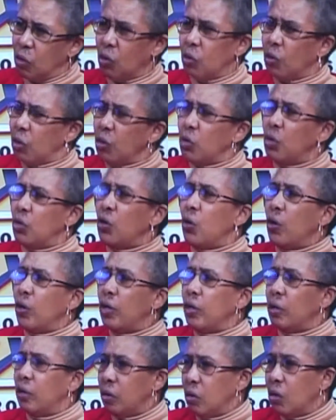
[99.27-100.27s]

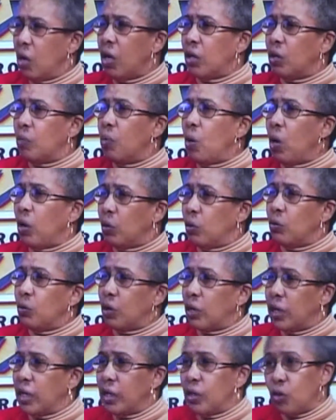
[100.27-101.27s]
concerning Dr. Martin Luther
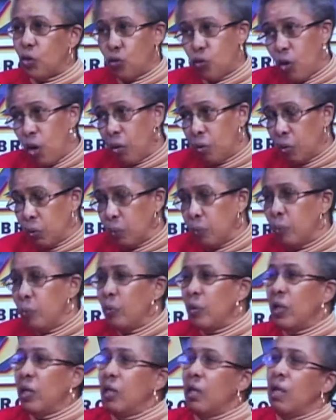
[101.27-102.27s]
King's struggle.
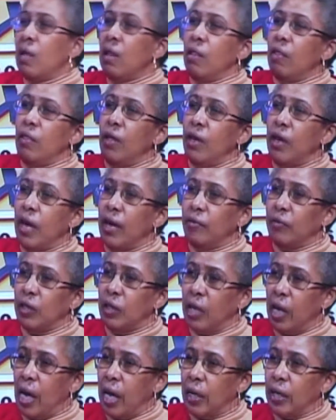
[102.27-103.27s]
Then after
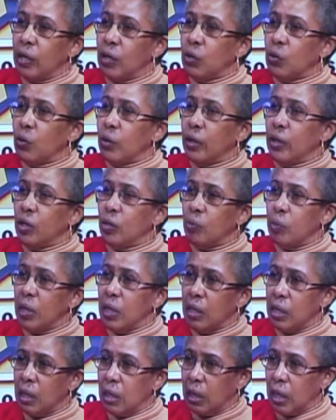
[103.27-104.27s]
that, it's going to
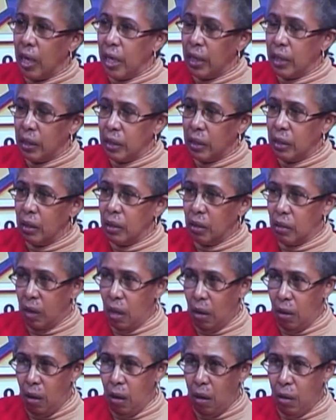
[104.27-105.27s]
be Clayton
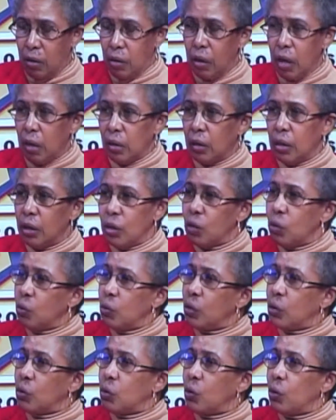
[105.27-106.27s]
Douglas, who
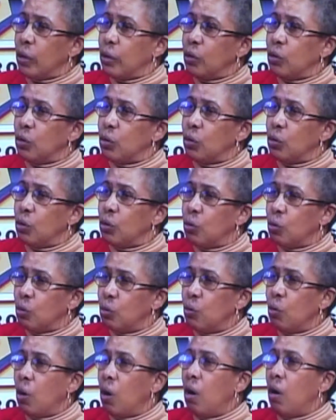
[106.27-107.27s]
is going to
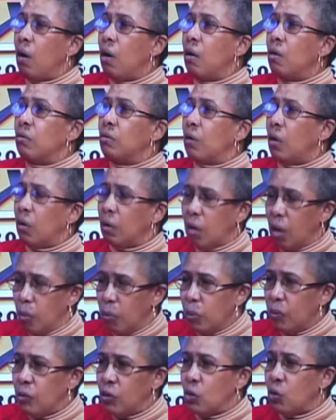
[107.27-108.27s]
do a
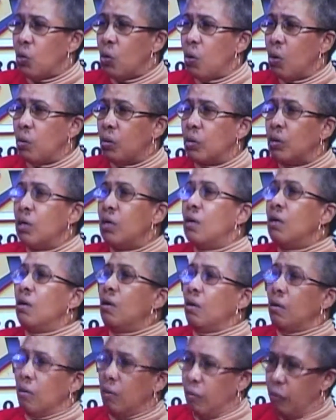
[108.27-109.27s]
couple of songs
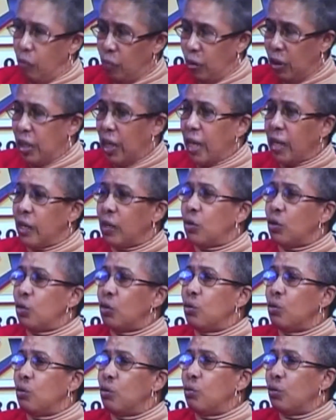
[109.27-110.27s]
related
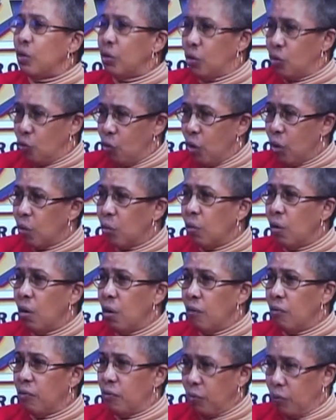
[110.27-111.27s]
to the struggle
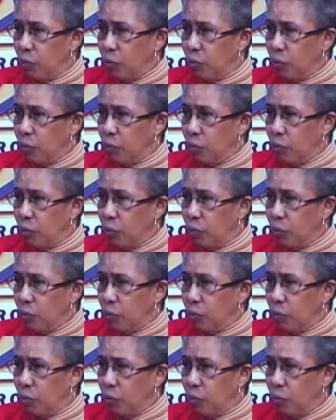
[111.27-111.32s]
of